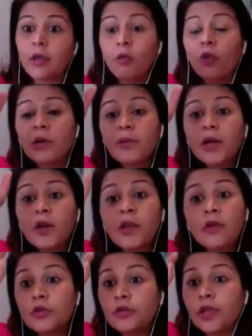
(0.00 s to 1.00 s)
What am I
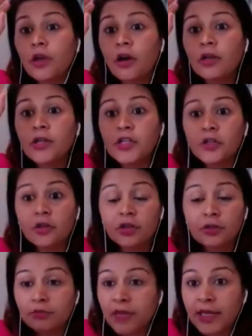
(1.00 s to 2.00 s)
doing, doing on digital
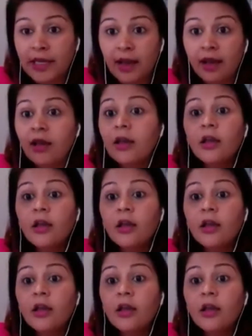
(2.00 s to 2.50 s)
media,